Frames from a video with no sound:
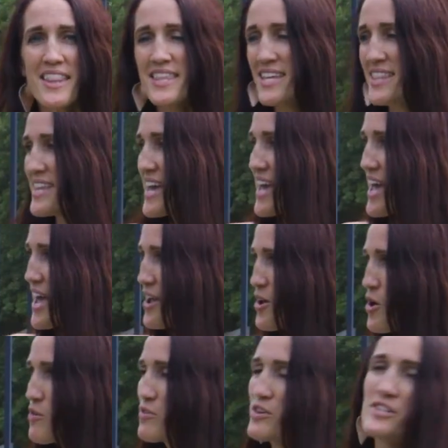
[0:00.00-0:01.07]
then they head
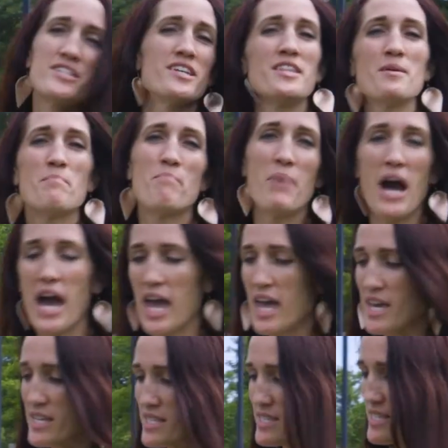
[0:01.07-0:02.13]
over to the
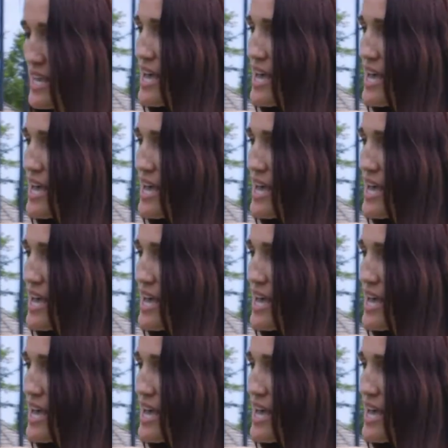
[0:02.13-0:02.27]
bikes